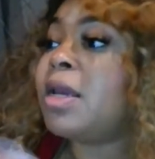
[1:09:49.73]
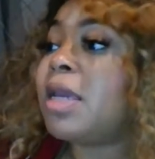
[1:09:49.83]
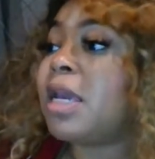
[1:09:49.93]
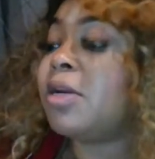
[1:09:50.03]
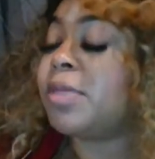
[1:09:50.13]

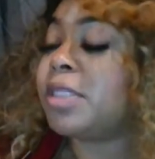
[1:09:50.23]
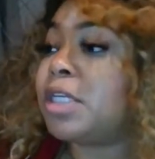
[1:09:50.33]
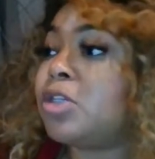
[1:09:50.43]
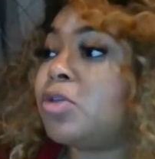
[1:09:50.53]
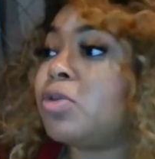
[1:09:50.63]
Kingdom
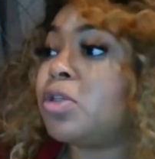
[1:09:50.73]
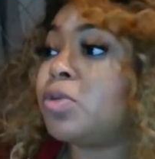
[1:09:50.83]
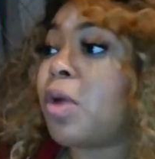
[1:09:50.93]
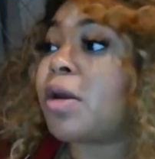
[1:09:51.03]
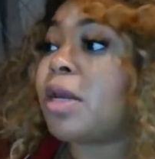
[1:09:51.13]
Essentials is
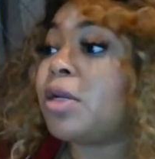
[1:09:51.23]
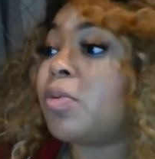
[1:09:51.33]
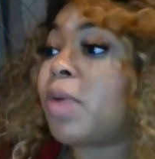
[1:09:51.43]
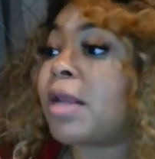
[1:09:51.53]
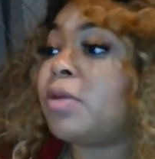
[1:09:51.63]
working
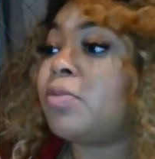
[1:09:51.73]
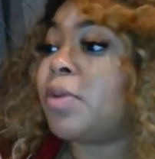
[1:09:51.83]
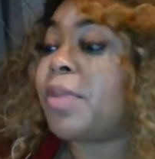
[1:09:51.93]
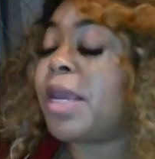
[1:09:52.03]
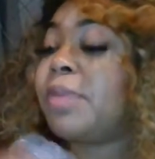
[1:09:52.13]
directly
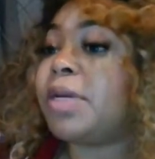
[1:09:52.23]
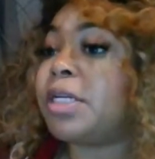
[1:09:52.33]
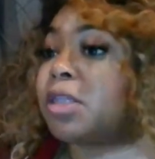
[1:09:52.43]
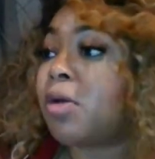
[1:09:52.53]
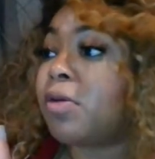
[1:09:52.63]
with me, but
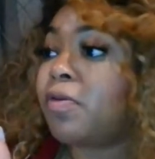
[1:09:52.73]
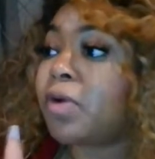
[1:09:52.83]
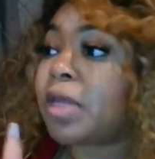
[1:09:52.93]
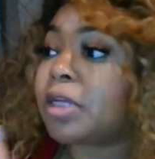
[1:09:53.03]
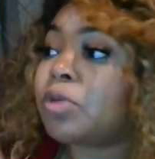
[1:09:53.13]
it's only
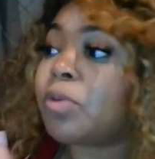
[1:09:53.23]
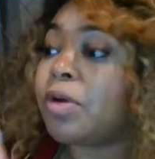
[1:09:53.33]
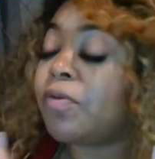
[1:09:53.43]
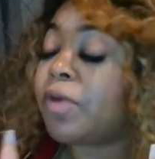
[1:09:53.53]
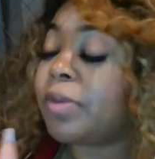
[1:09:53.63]
for that
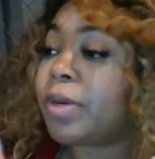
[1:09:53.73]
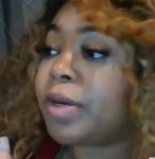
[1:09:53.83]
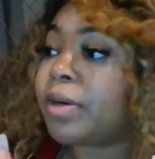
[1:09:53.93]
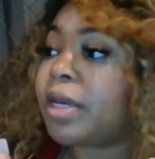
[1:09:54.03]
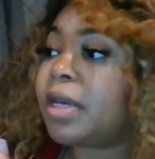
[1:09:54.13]
12-week
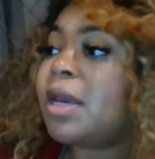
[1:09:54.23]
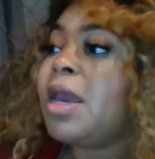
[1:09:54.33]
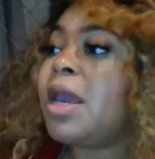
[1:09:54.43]
period.